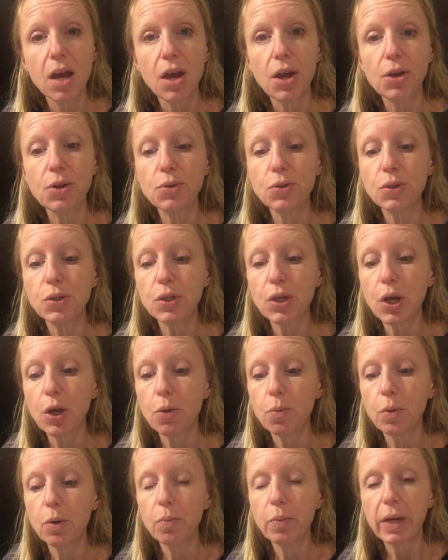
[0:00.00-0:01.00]
And
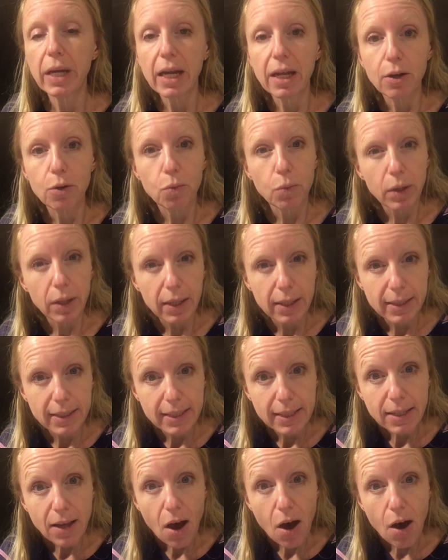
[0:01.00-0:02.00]
so when we hit it really
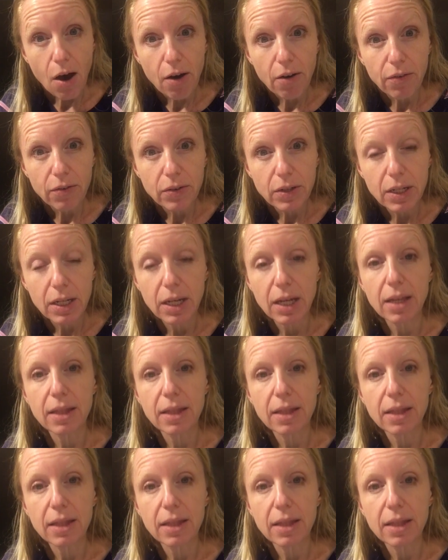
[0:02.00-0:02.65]
soft,